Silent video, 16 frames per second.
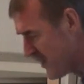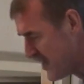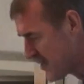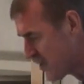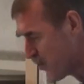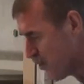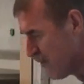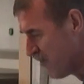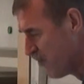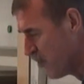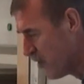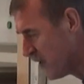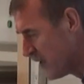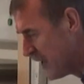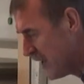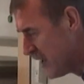this
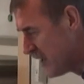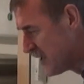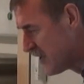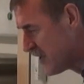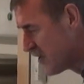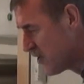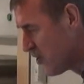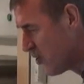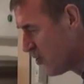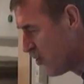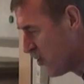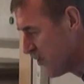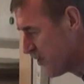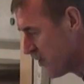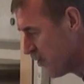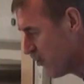server is
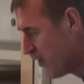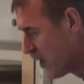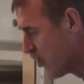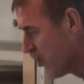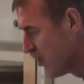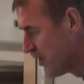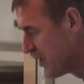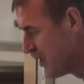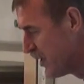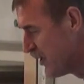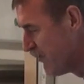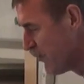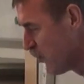called recursive,